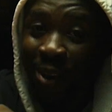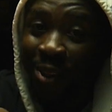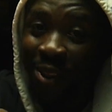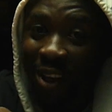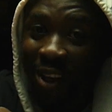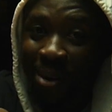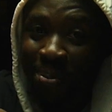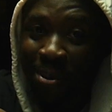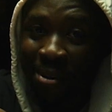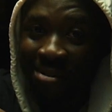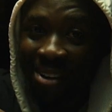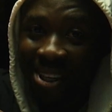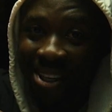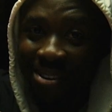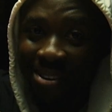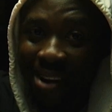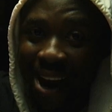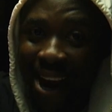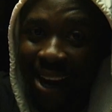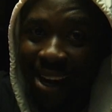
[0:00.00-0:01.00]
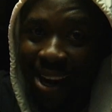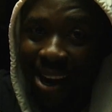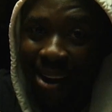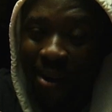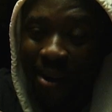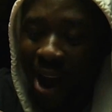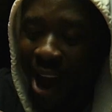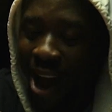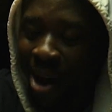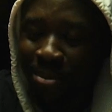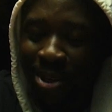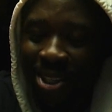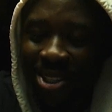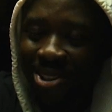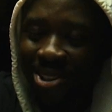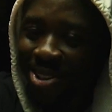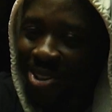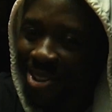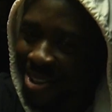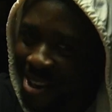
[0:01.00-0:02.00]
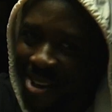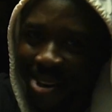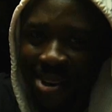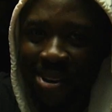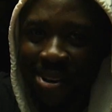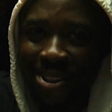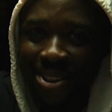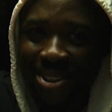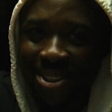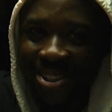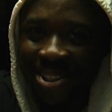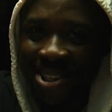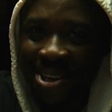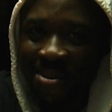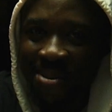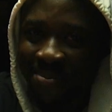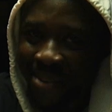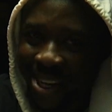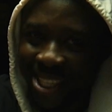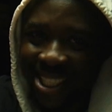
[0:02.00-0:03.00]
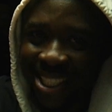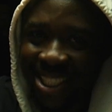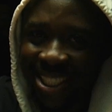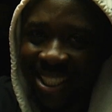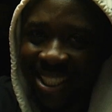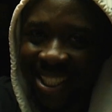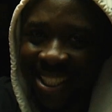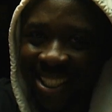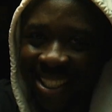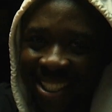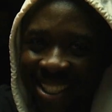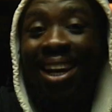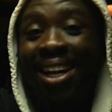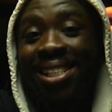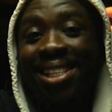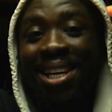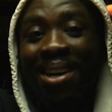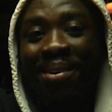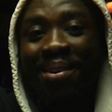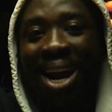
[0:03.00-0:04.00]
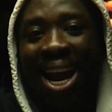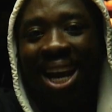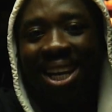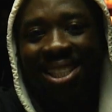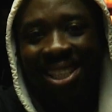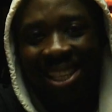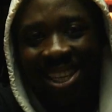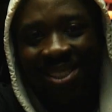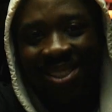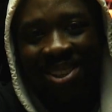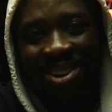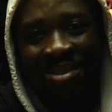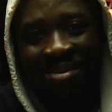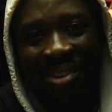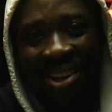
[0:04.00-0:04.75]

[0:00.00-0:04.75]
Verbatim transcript: on top of it right now. I'm a serious magician. Let's get right into the